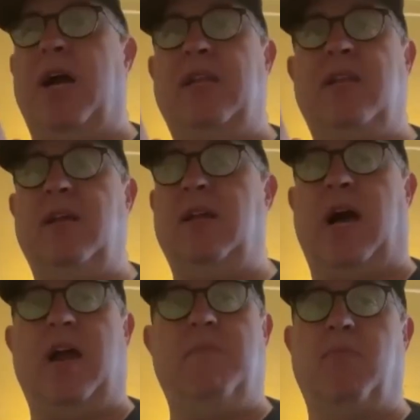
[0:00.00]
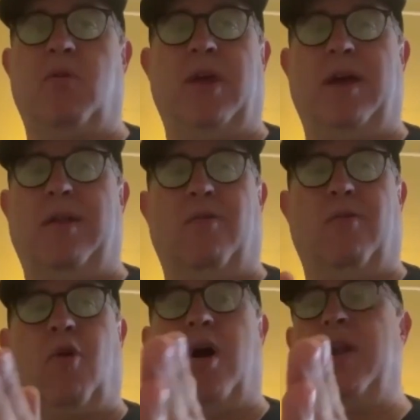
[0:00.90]
I did it, I remember that
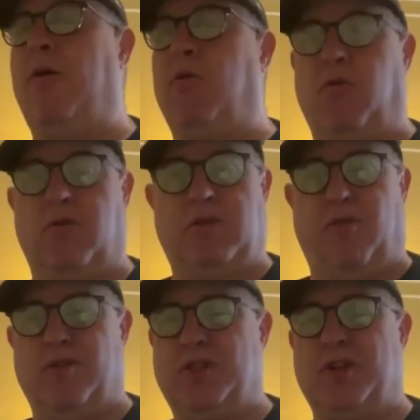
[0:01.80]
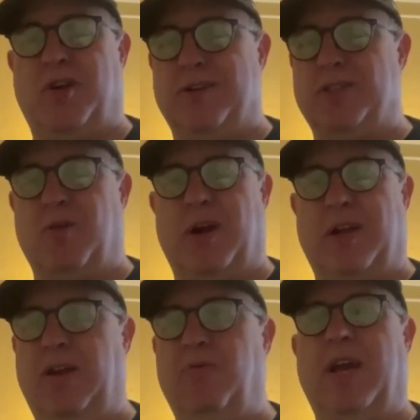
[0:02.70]
Ron Howard was first starting as
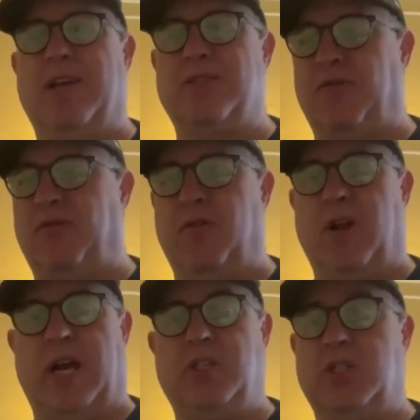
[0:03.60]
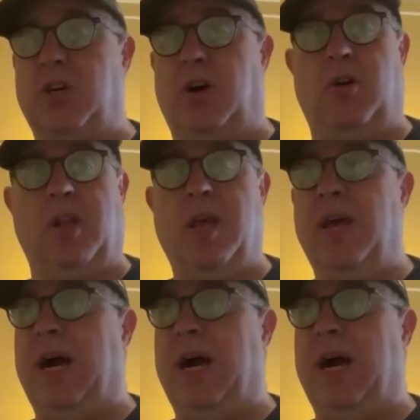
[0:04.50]
director. He would answer the phone. I just called.